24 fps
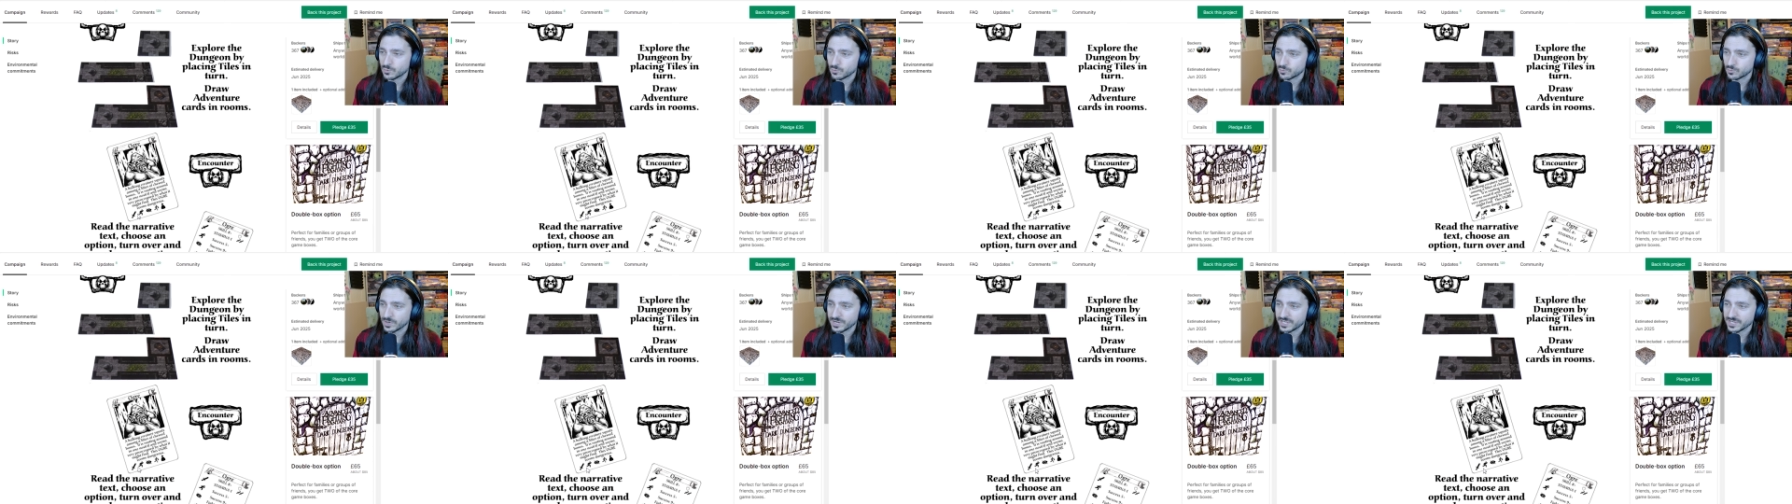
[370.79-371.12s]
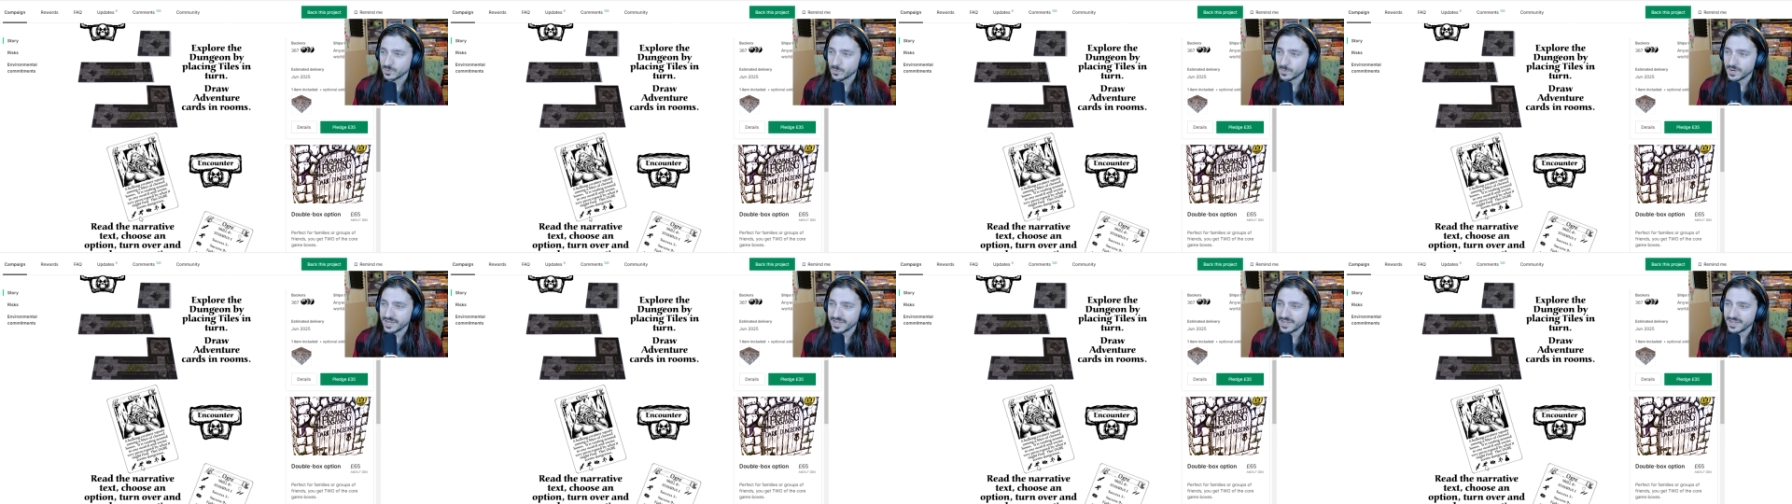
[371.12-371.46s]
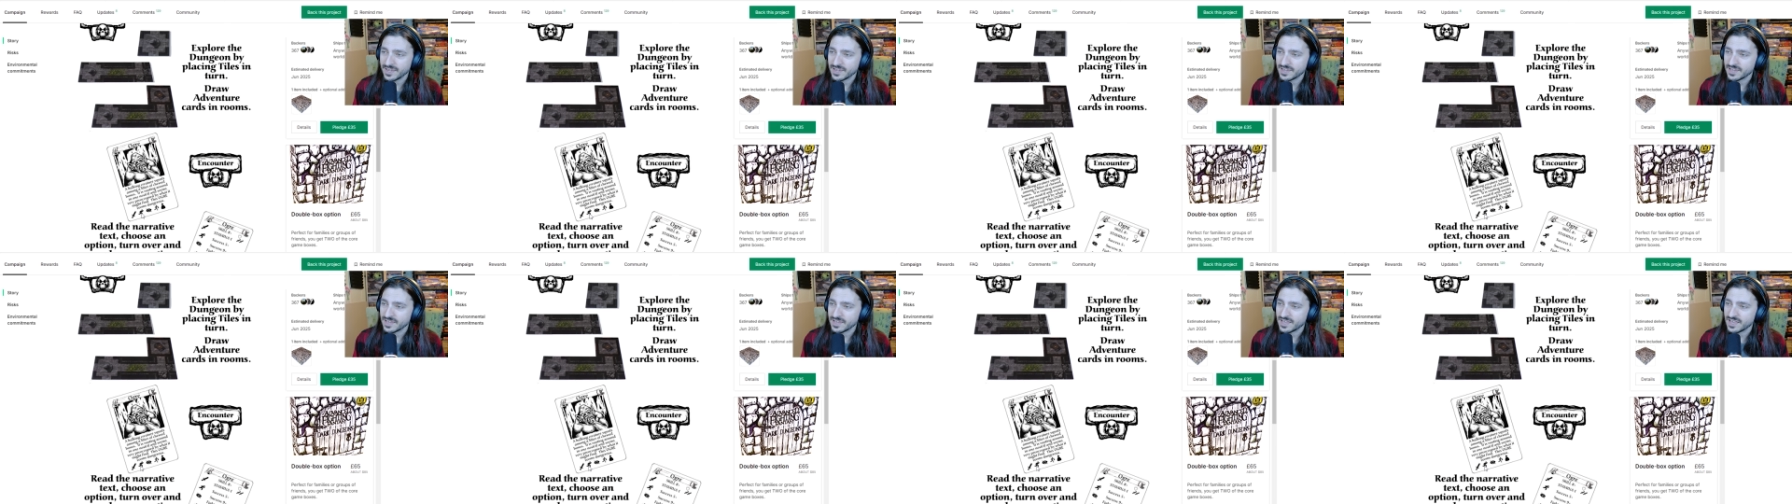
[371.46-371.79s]
running
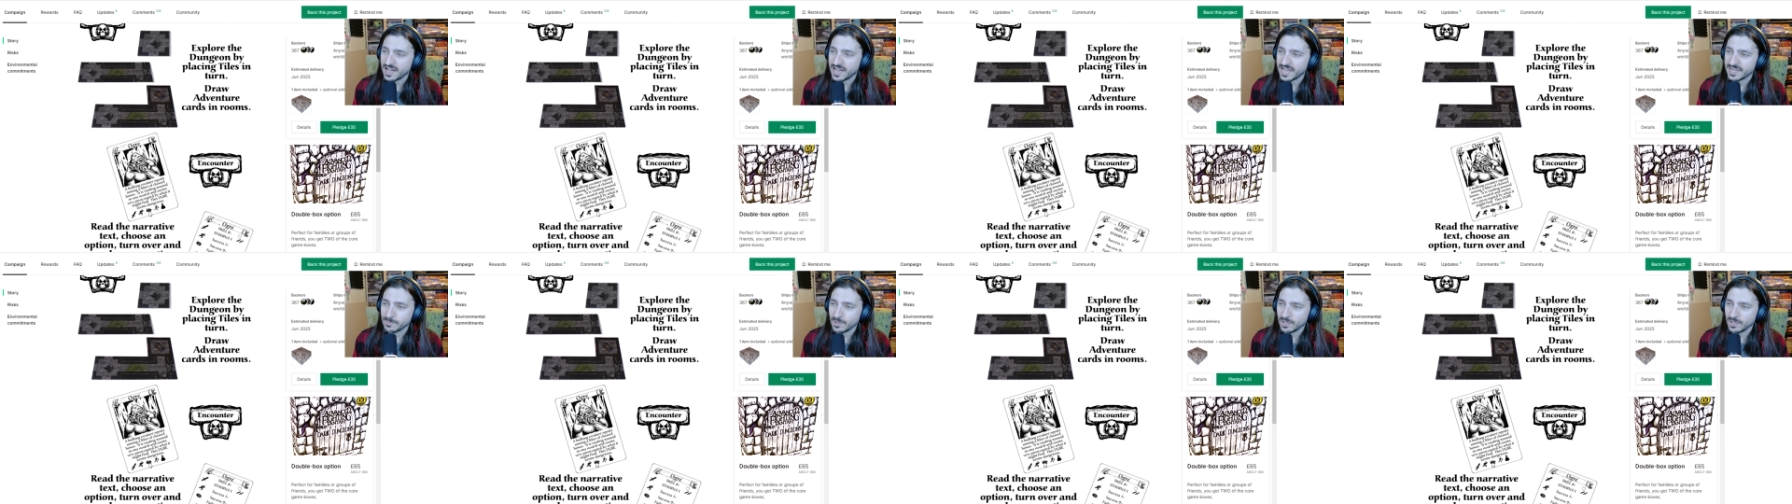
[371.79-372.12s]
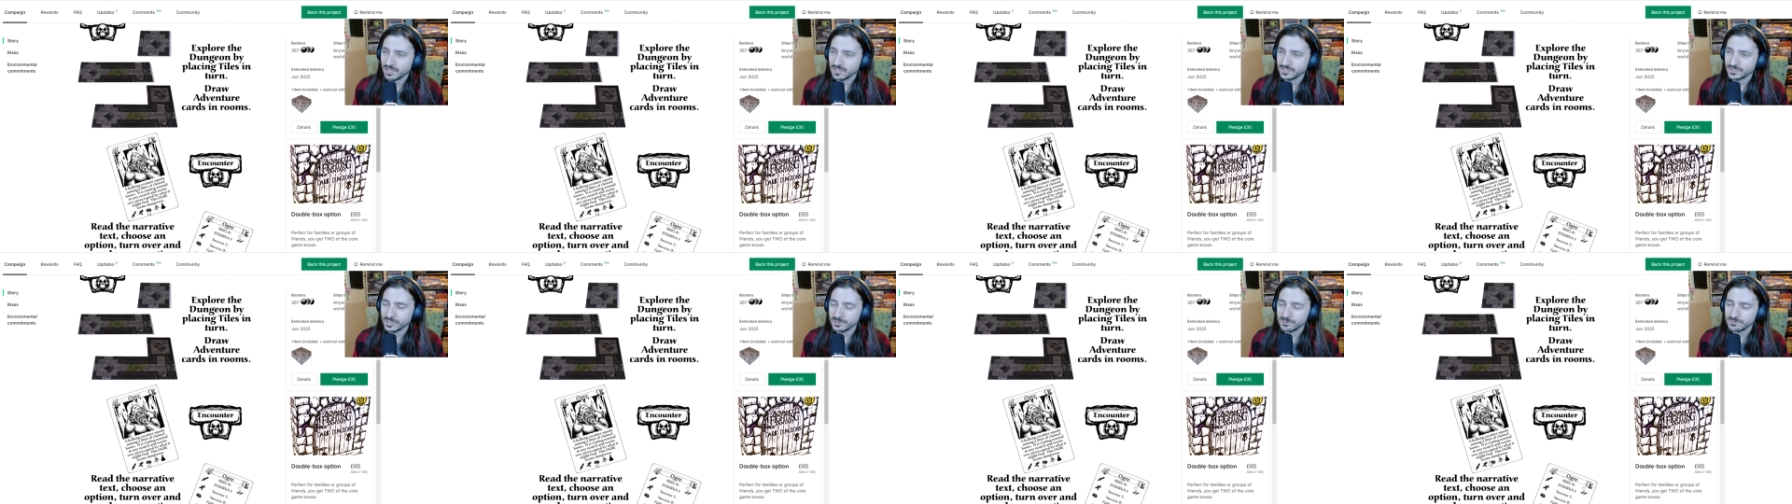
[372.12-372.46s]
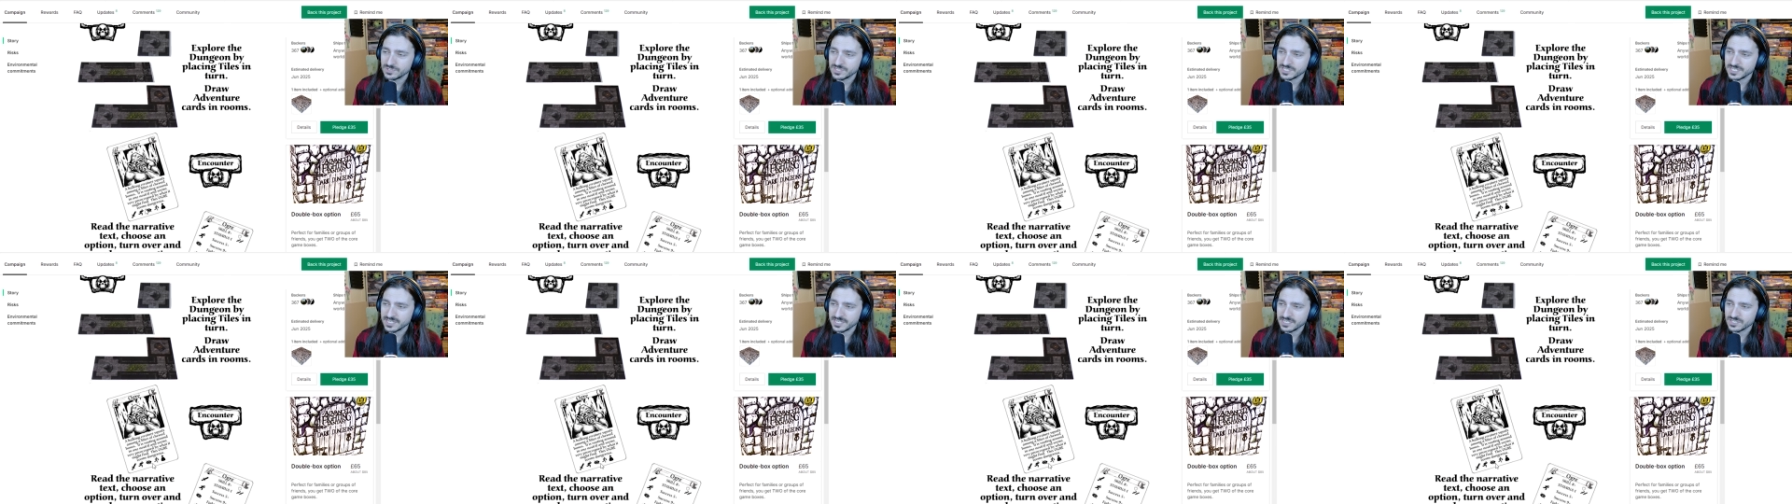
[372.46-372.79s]
away, eyeball,
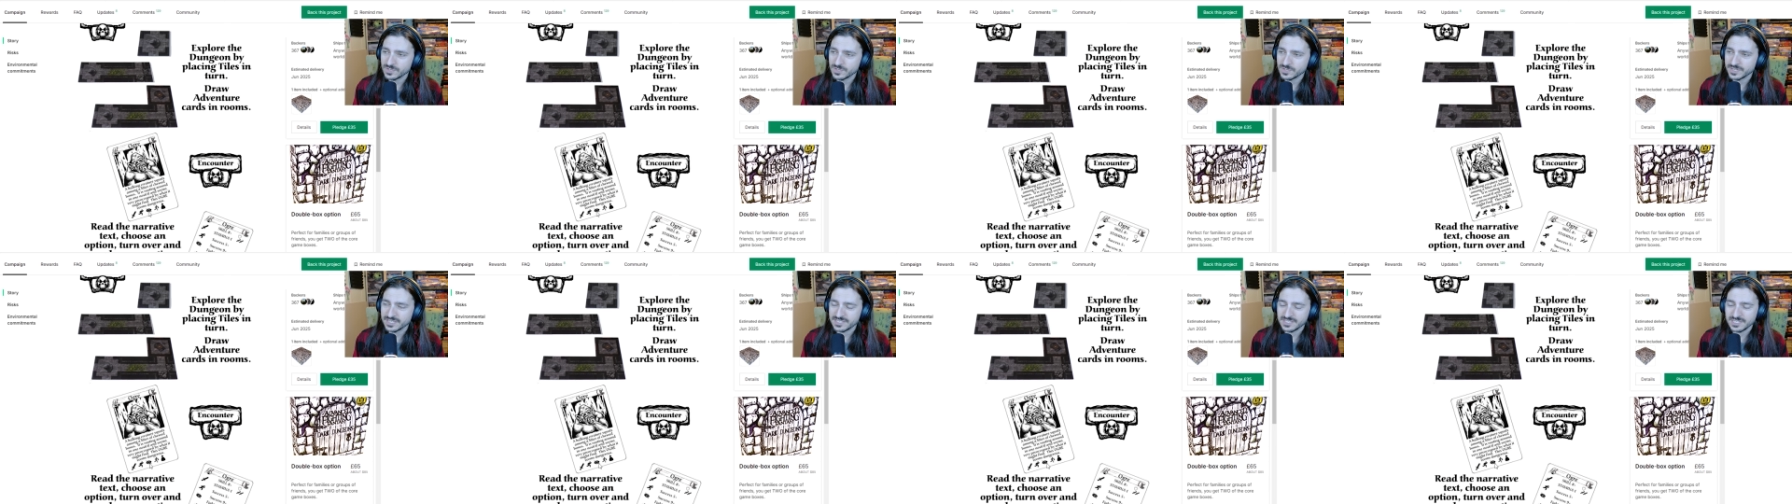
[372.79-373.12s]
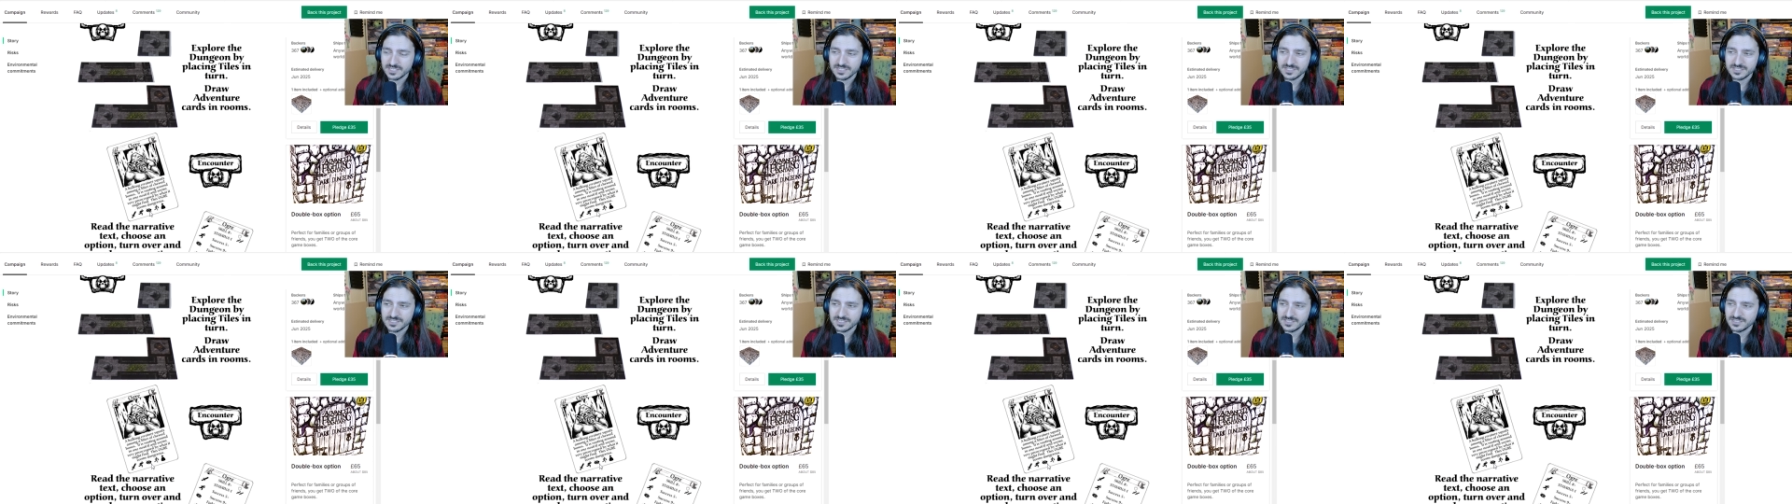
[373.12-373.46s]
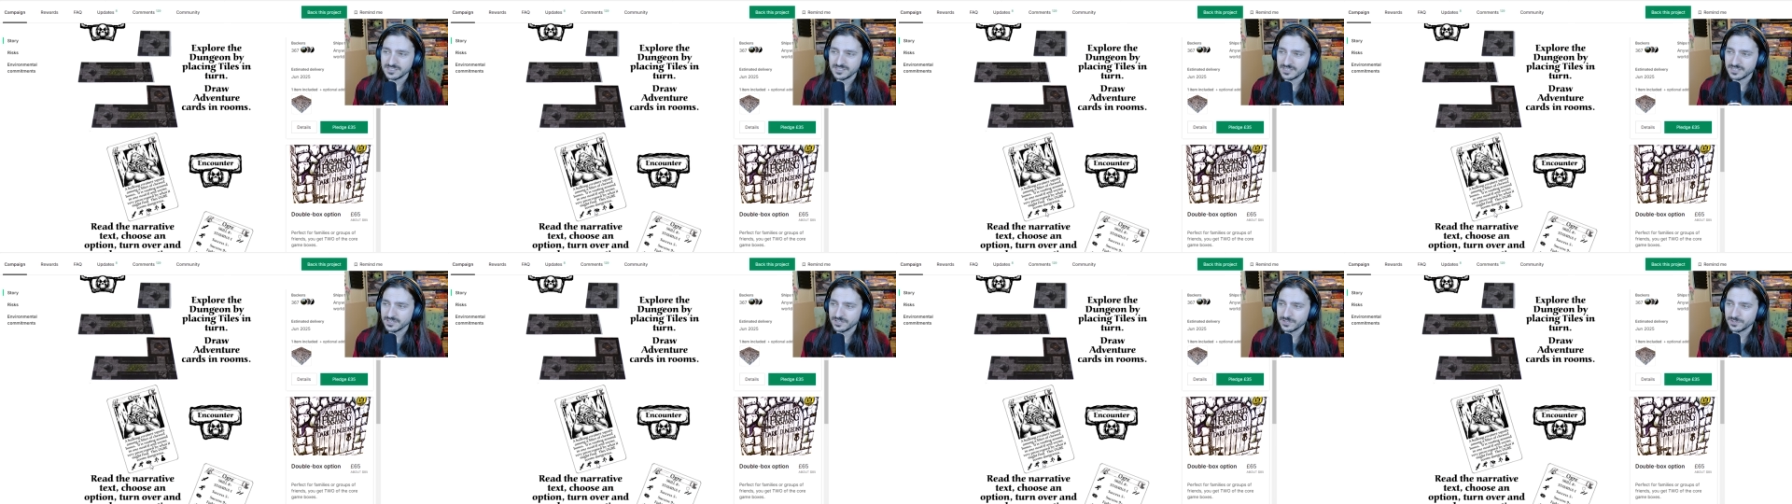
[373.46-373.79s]
no see, so I guess he doesn't
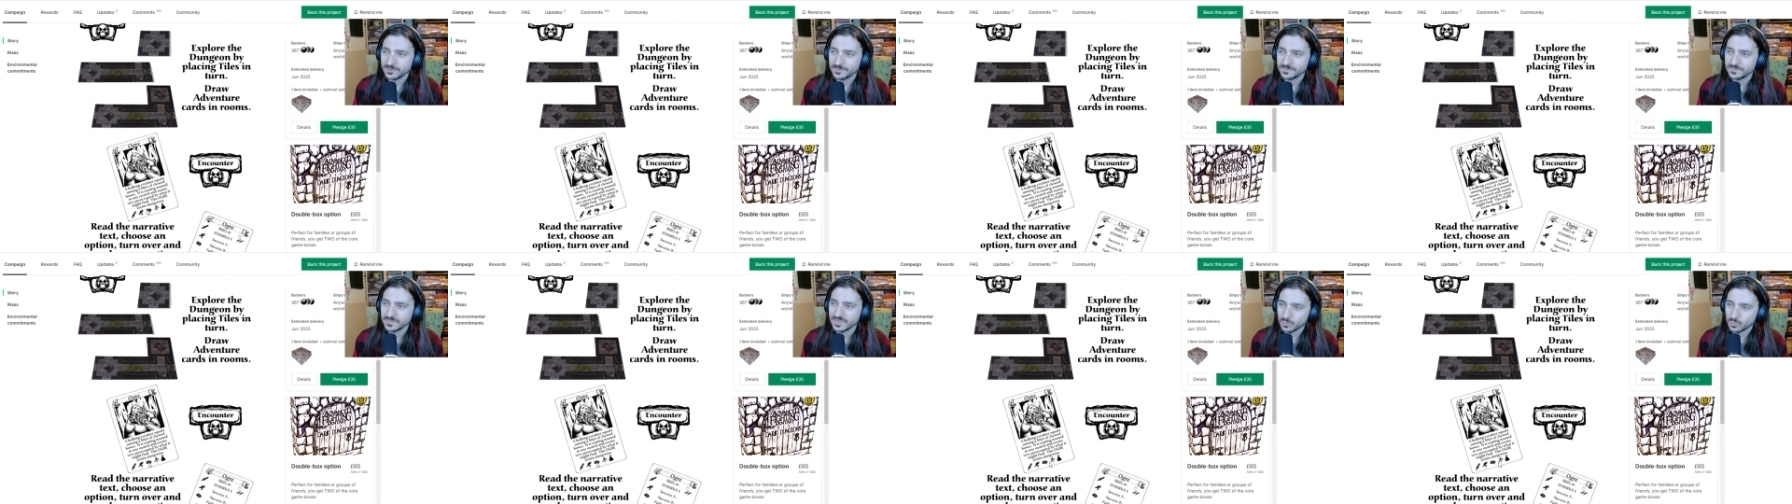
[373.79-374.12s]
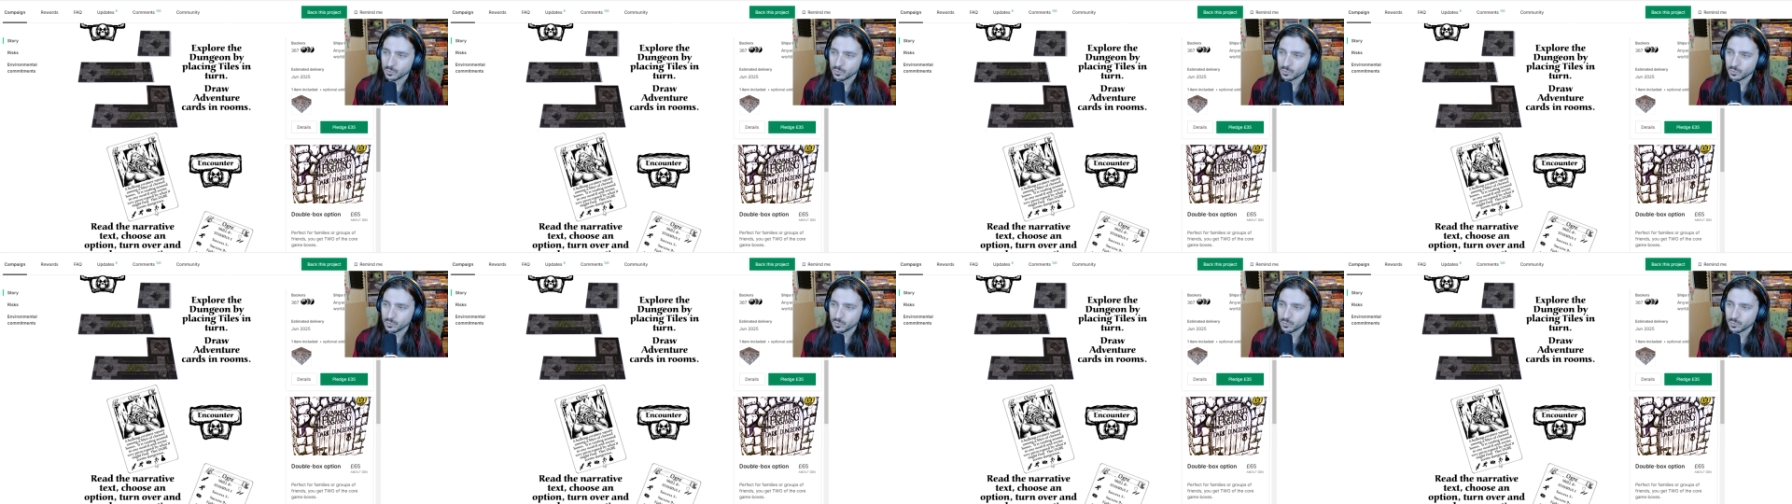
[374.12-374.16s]
see you,